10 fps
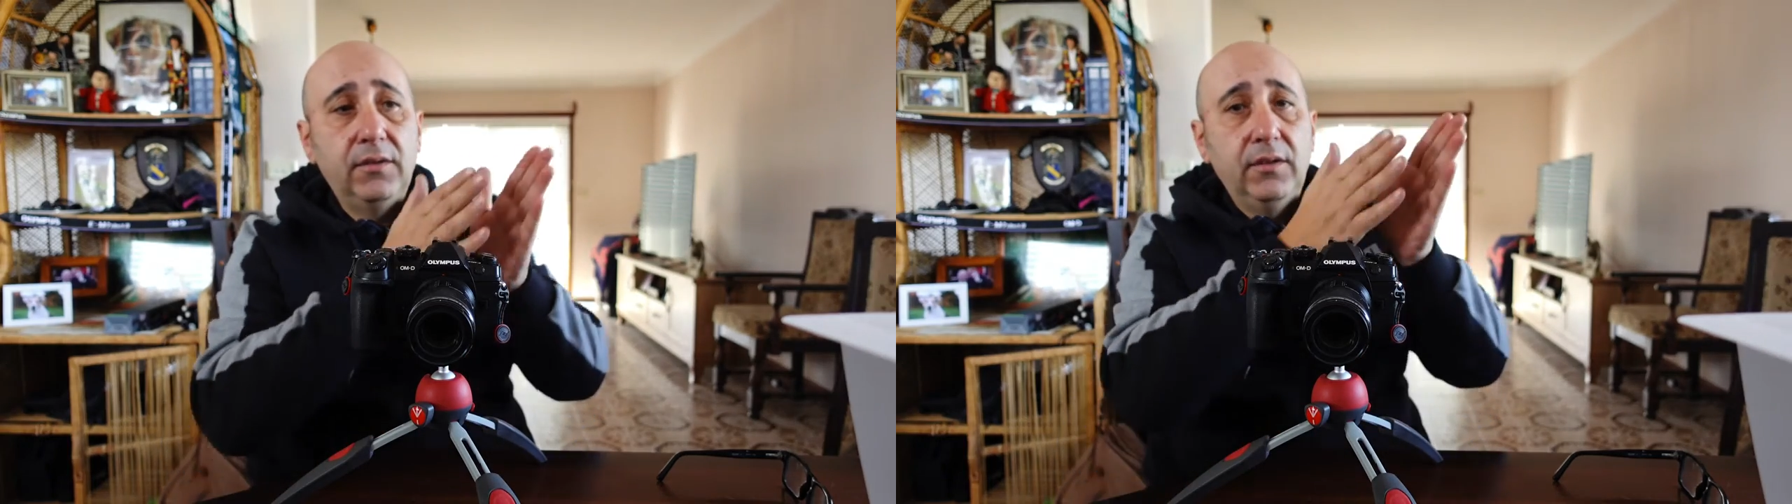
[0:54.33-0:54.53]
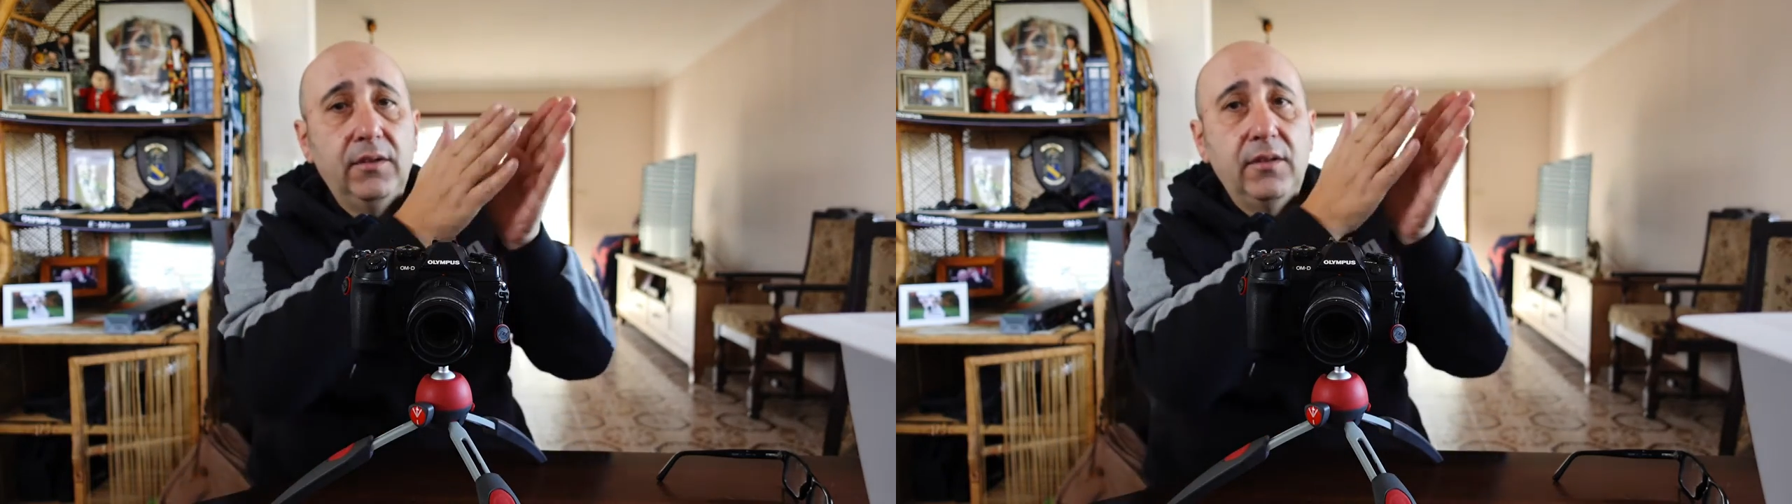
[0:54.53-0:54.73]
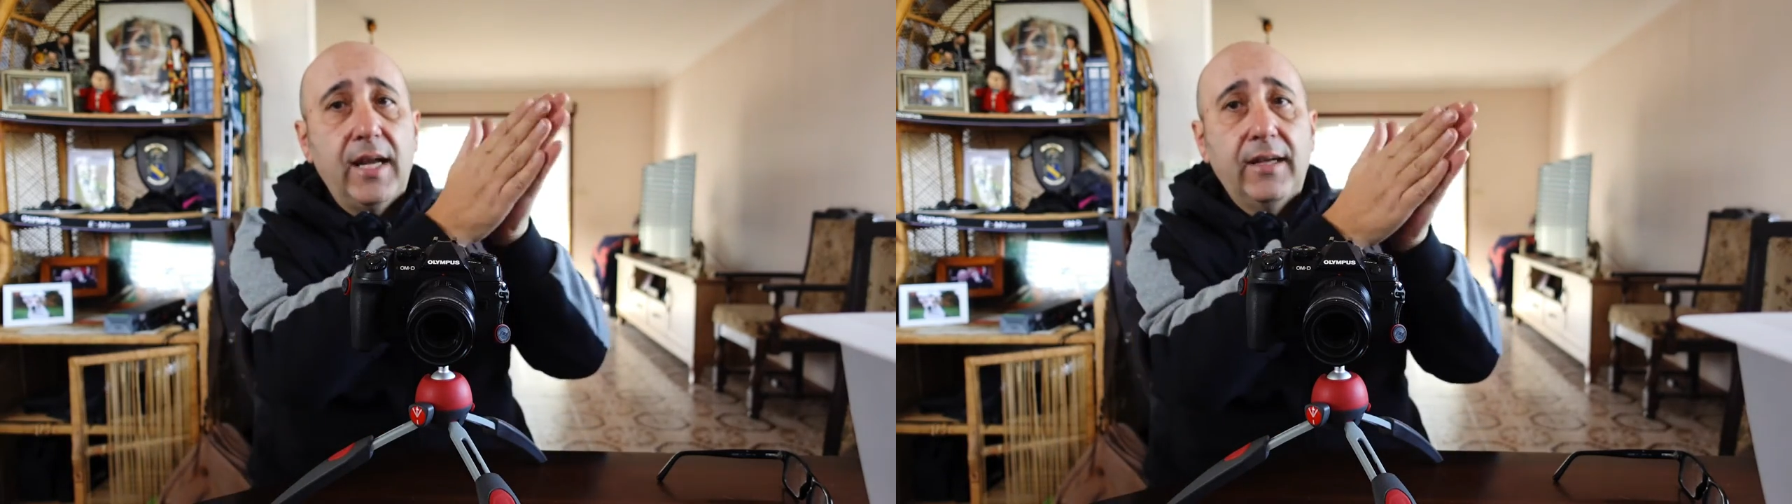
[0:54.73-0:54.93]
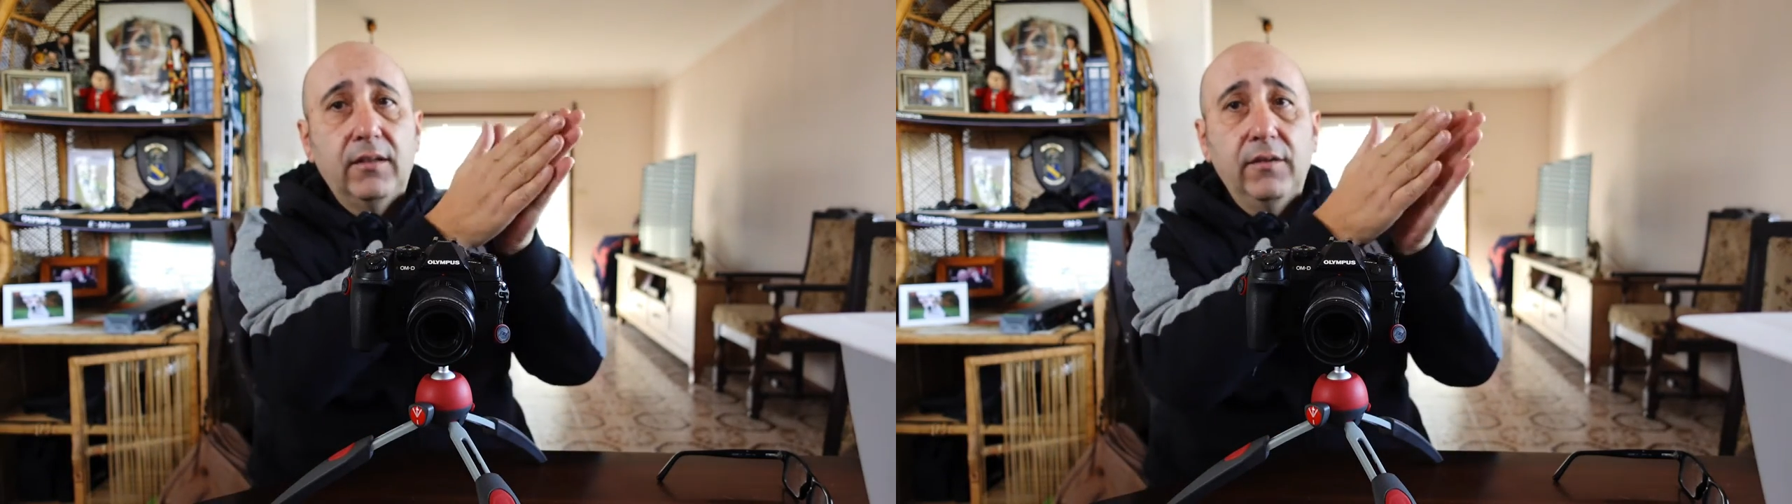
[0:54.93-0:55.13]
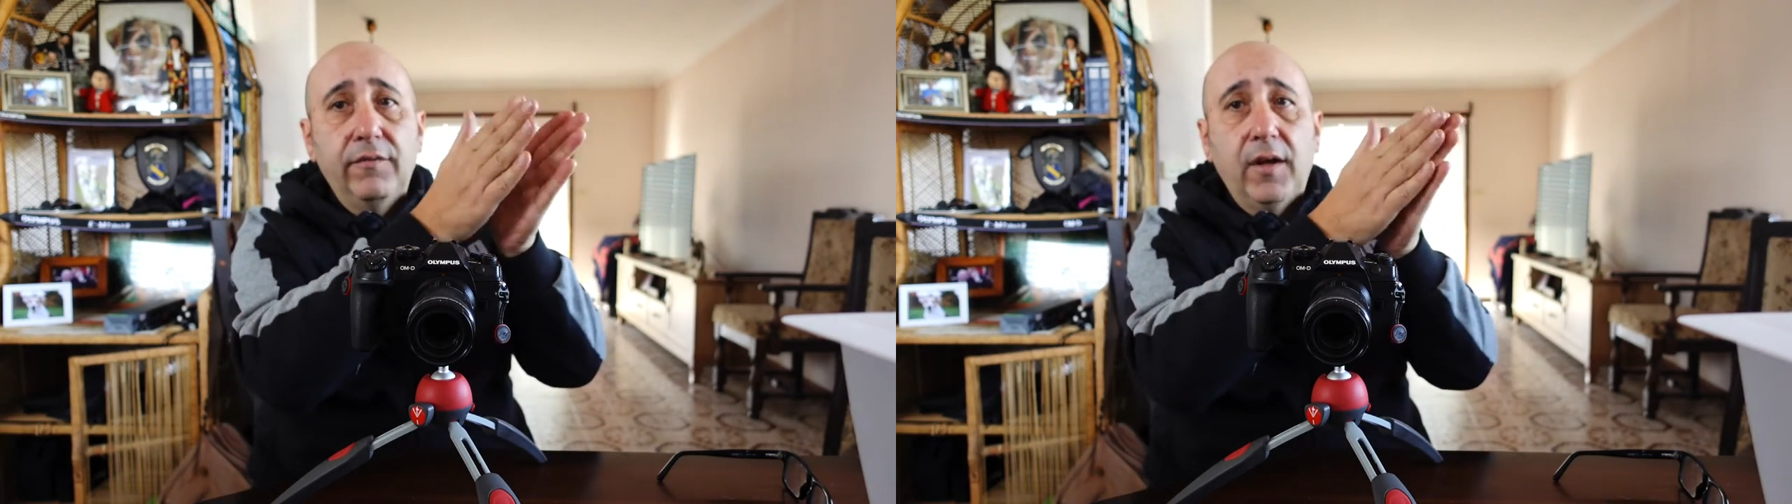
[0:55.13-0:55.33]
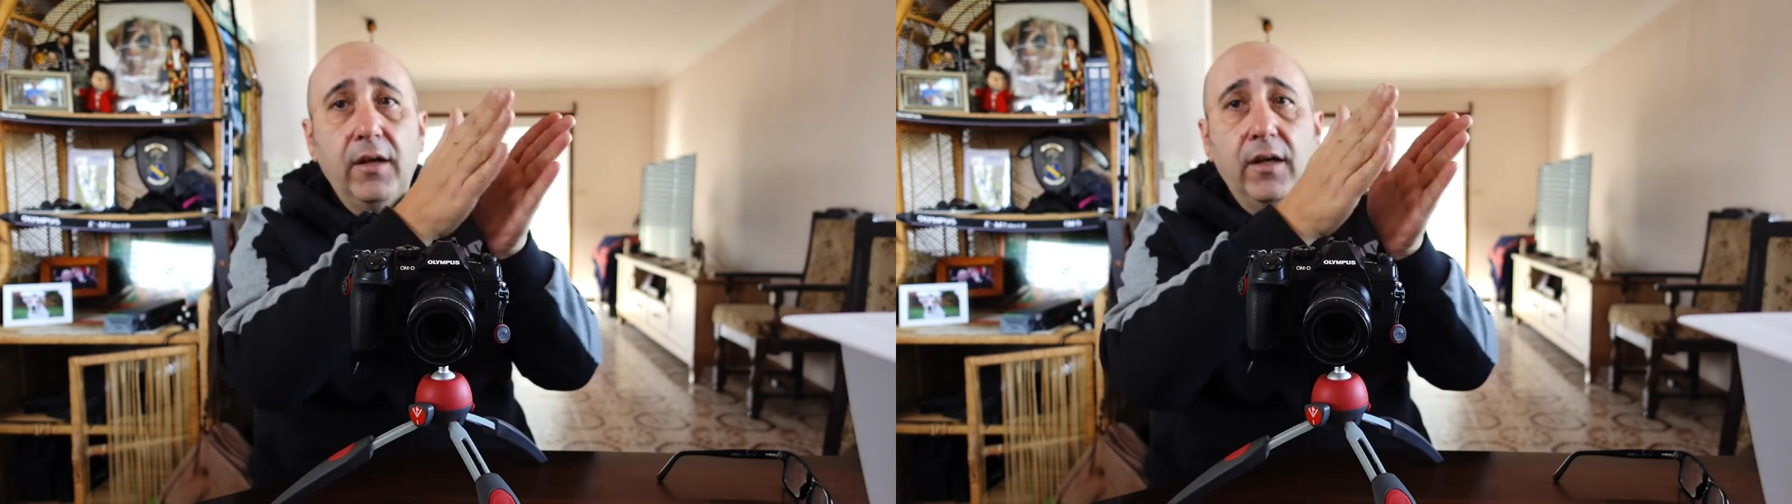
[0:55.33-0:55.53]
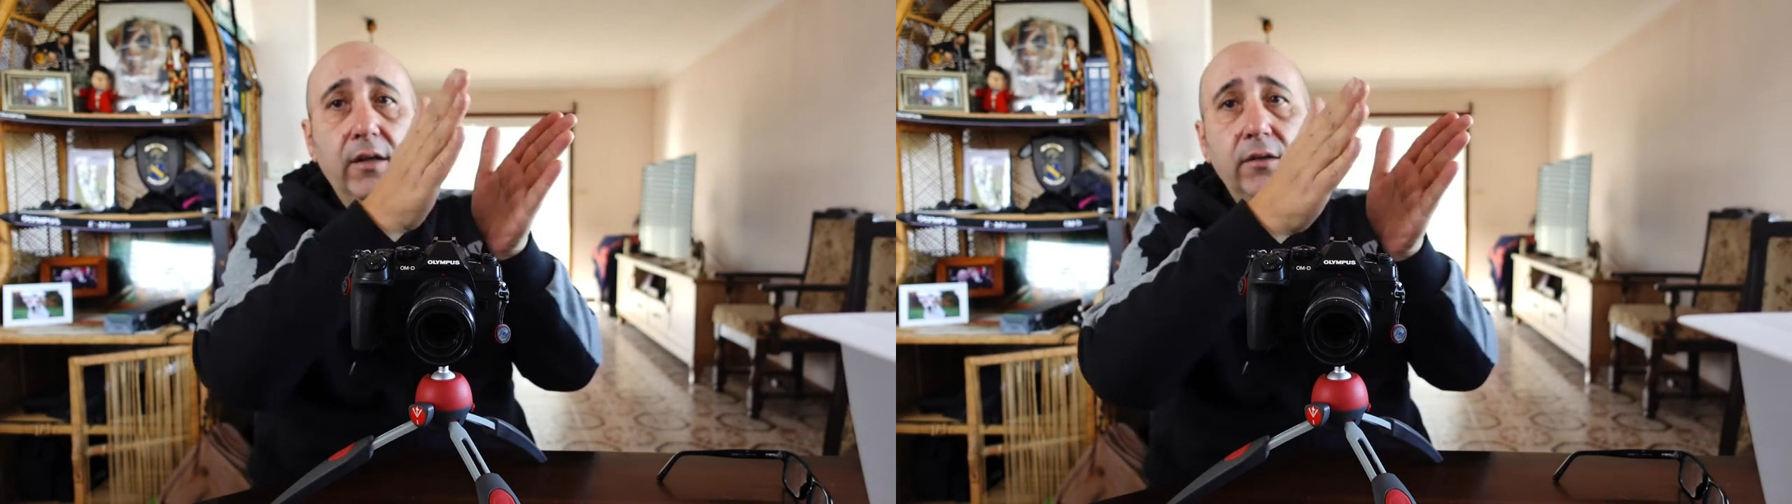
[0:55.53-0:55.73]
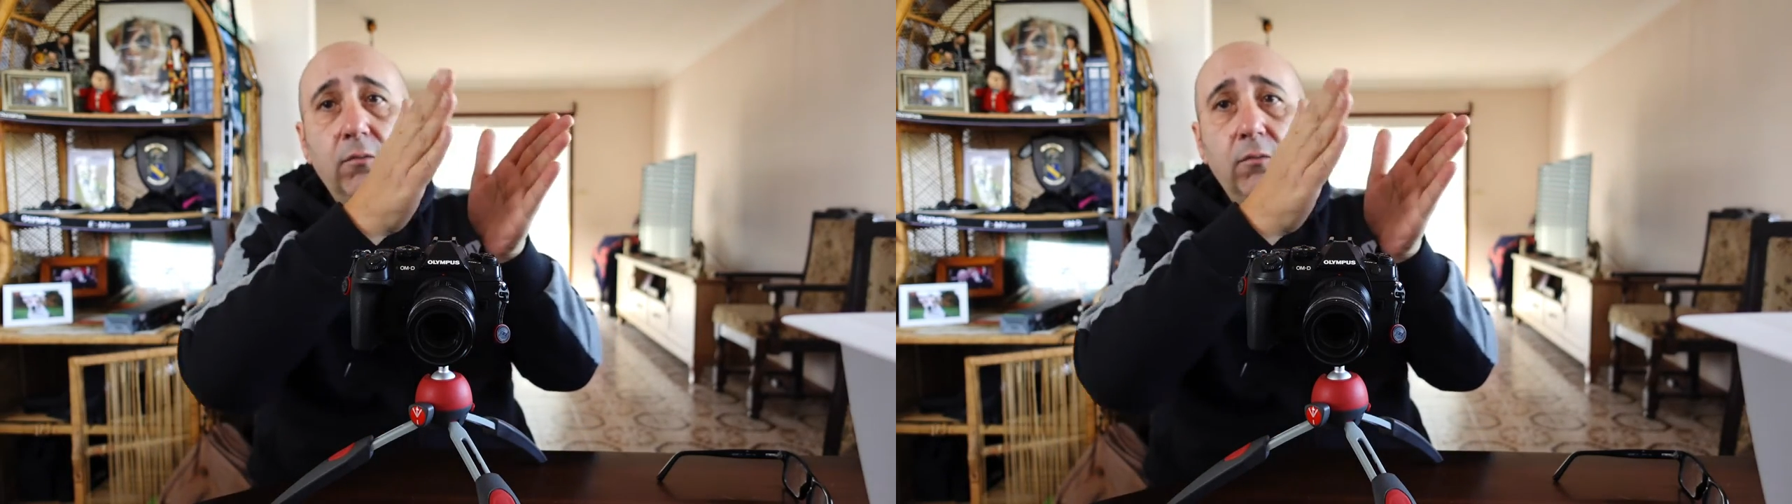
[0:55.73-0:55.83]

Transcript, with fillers: Stack the photos